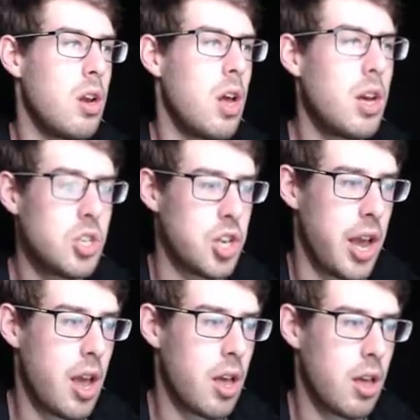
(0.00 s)
last
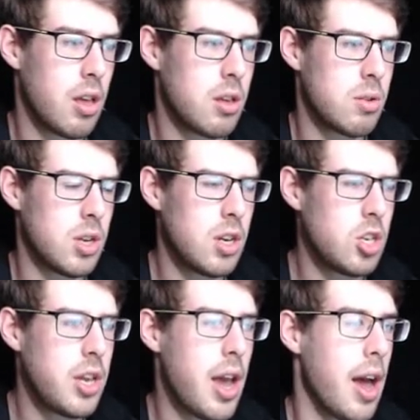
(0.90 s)
year. The
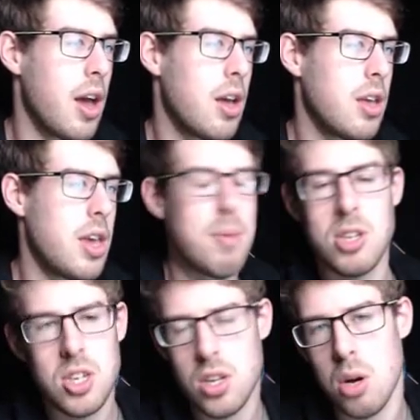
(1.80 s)
last year? Yeah. Yeah, my
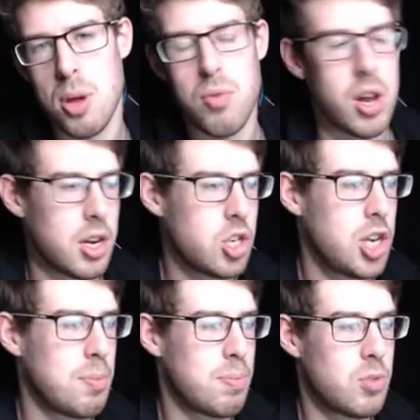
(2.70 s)
sister got me a
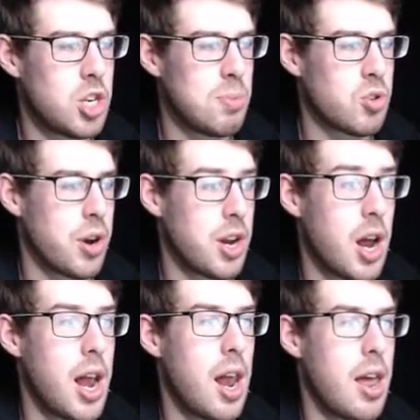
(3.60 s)
cheap drone, and
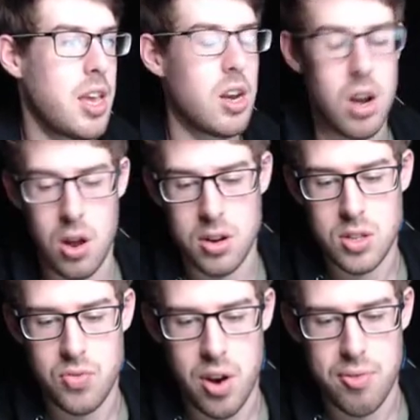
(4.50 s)
I like it a lot.
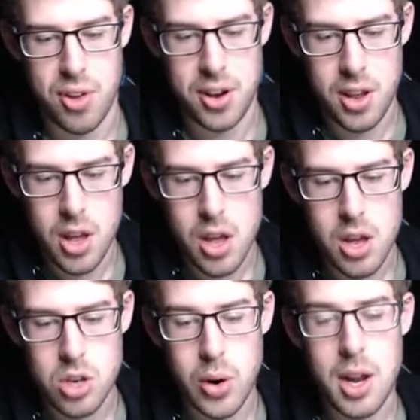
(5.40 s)
It's very fun.
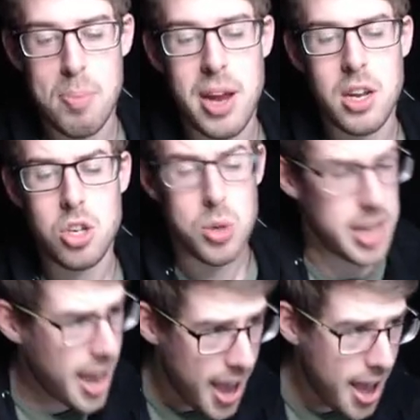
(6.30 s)
Do I like Payday 2?
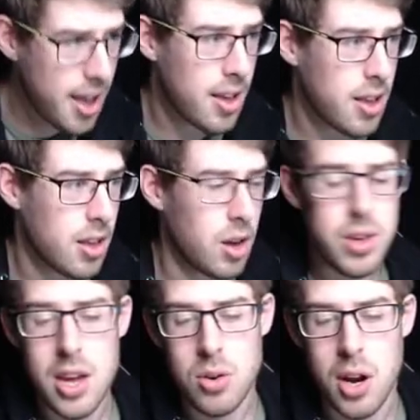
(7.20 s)
Yeah. Oh,
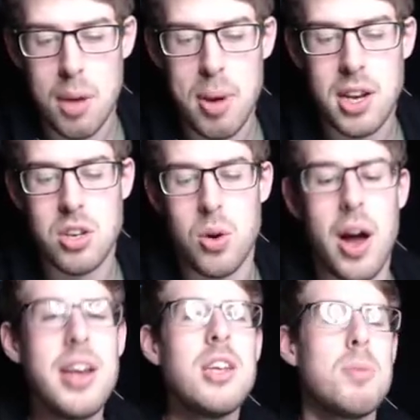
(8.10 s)
yeah, do I like Payday 2?
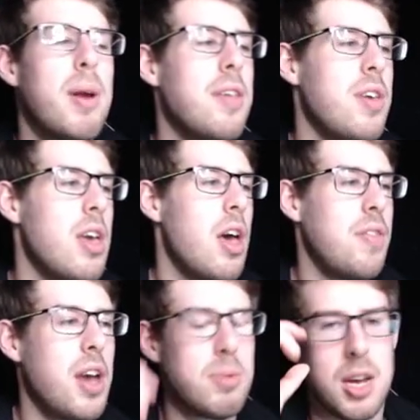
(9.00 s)
I need to play the
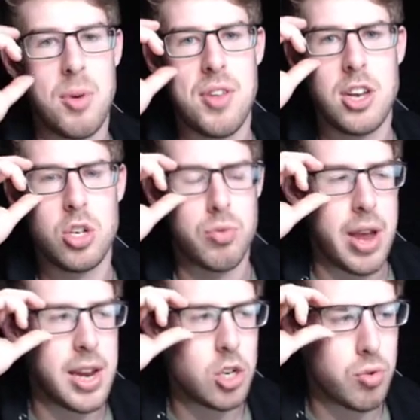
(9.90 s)
update with
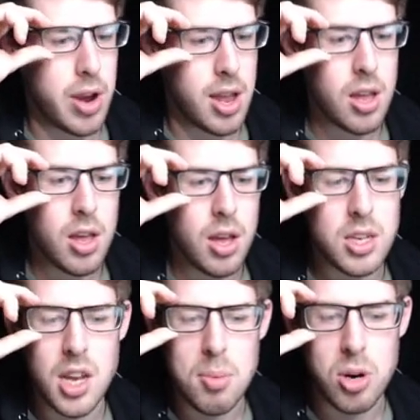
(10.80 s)
H3H3.
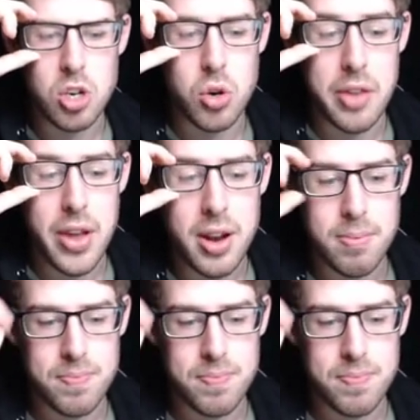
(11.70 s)
Has anybody tried that?